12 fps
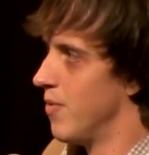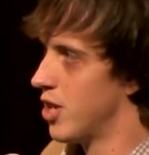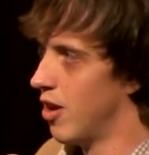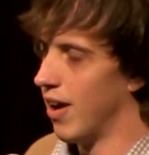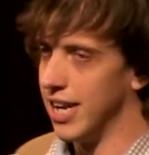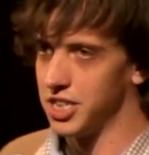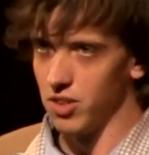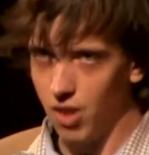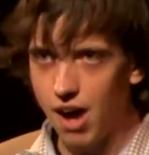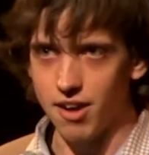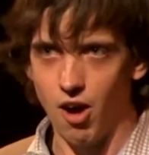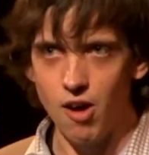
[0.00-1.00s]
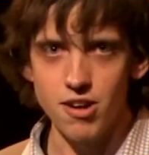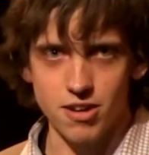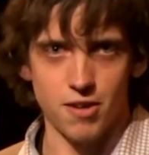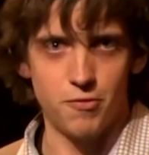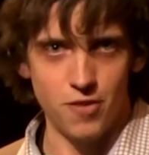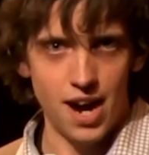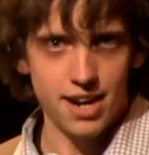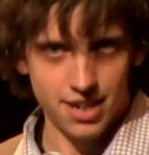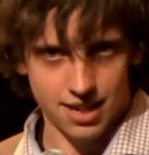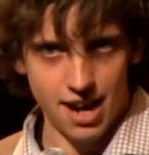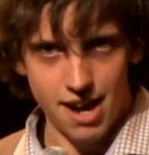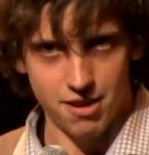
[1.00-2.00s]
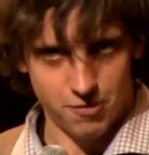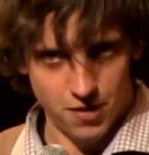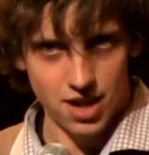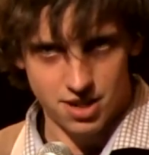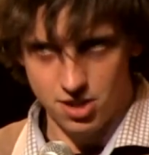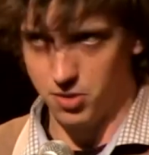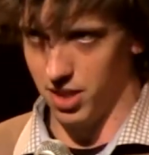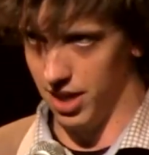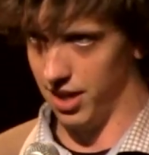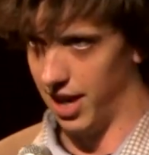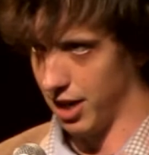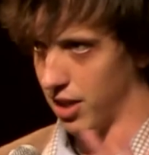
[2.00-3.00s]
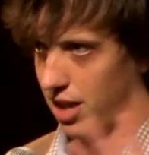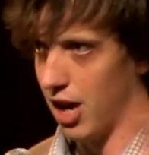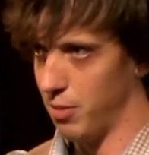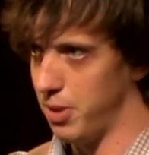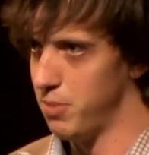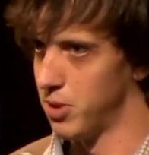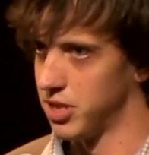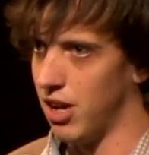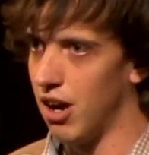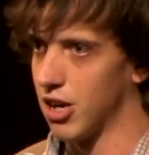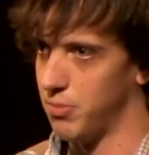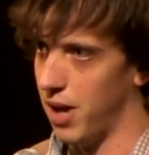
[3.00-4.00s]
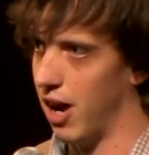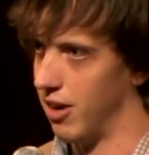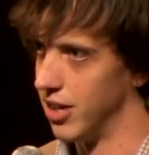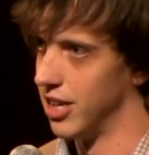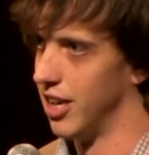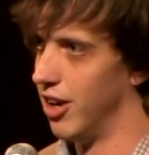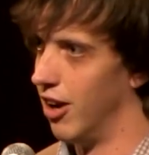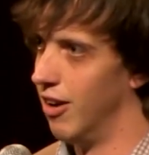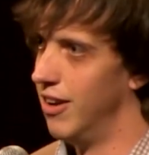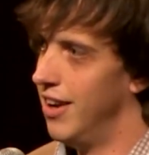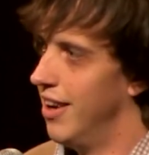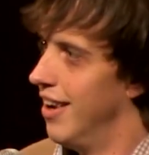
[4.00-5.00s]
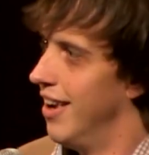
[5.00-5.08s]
you know, it's a lot harder to find a guy to fuck you than, like, a lot of people talk about, you know,